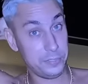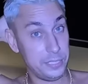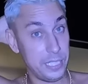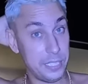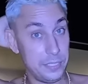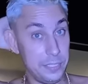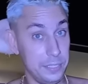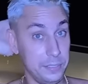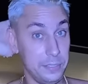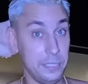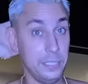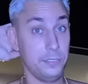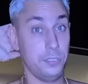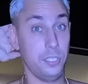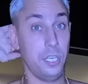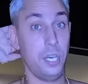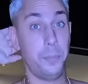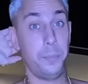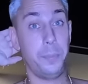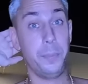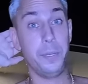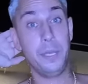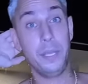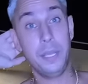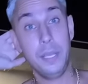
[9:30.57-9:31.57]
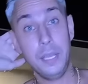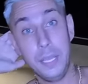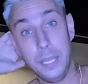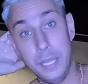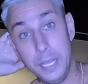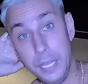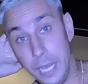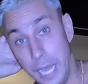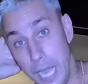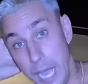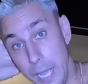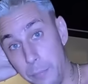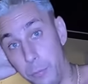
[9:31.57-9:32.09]
setting this up.
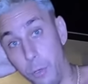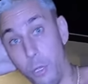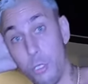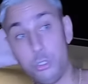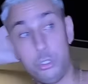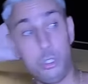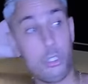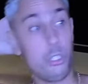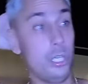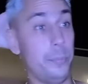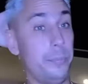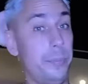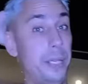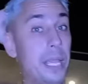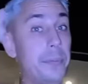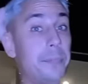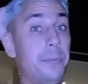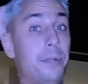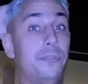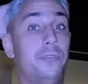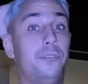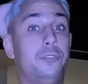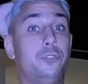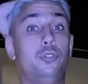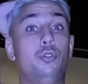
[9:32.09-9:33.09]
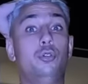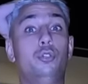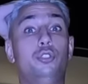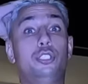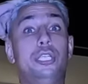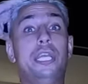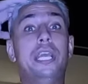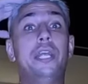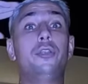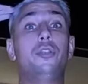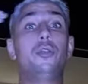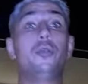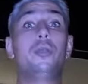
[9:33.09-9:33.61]
I'm also gonna be able to
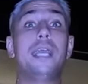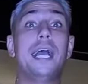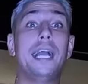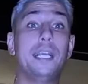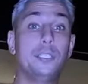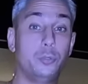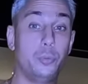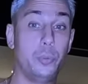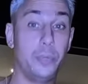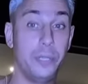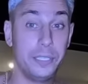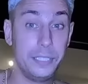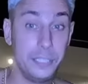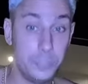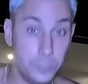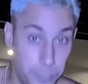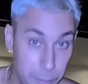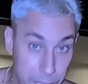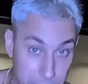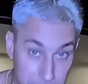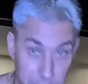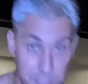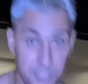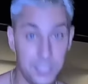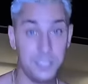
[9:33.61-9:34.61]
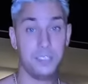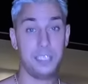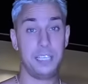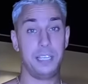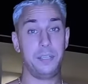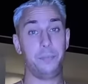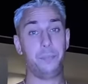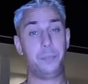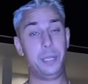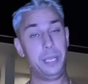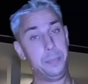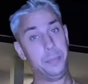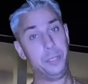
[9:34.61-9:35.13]
share you guys where this place is
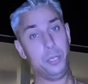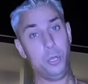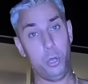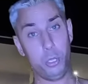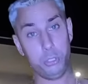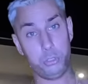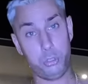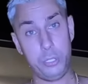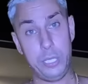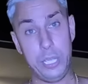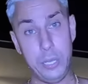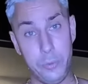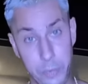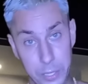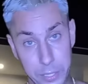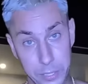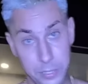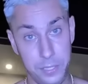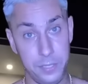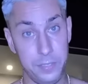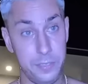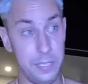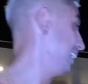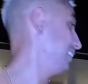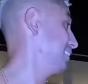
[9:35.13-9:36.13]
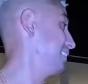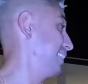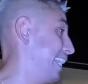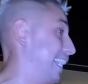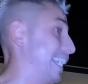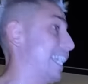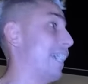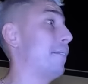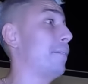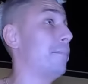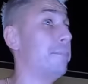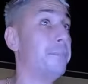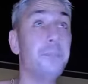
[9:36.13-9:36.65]
and maybe you also can rent it. It's like
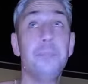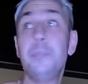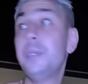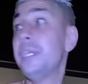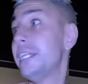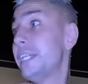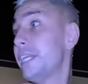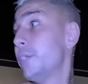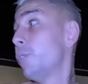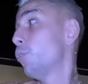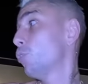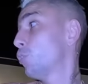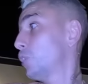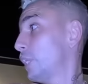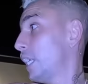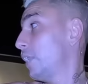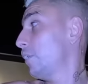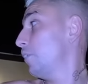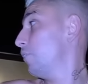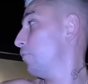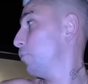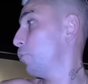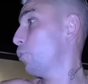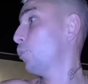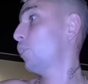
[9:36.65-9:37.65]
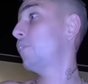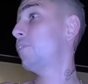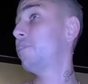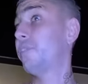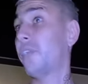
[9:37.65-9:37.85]
a mini hotel, Frutta